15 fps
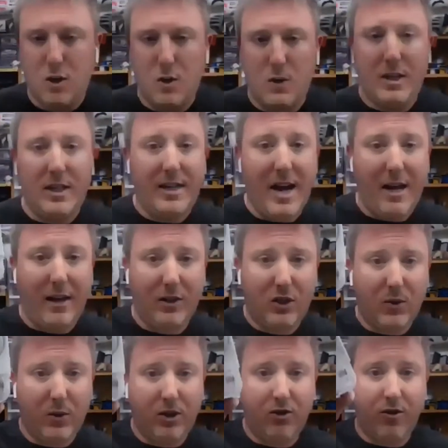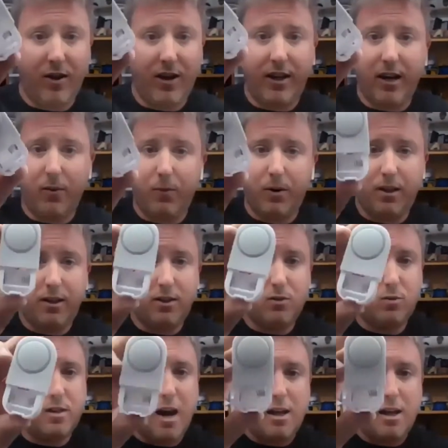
go to the dollar store, try and get one of these